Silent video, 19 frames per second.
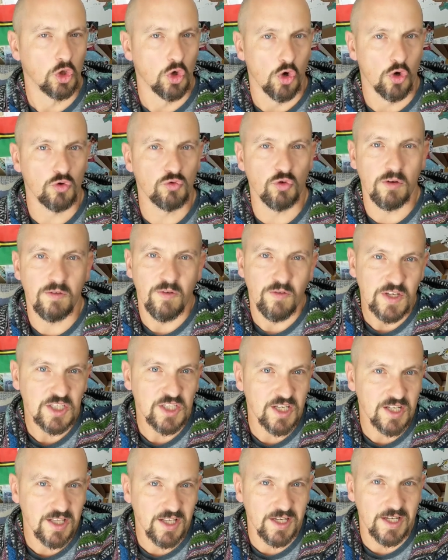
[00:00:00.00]
Laundry
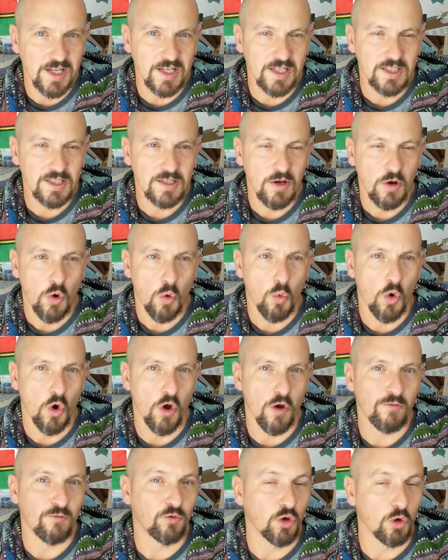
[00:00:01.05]
facilities
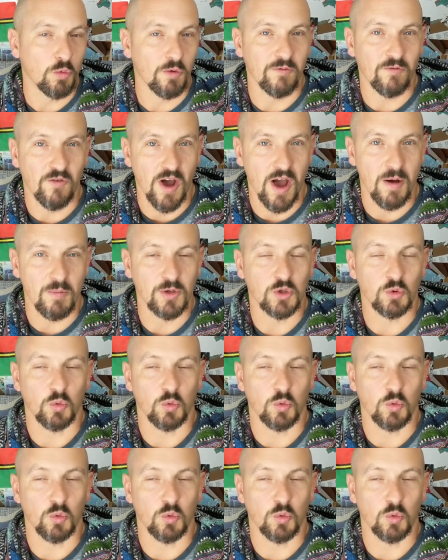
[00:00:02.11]
were few and far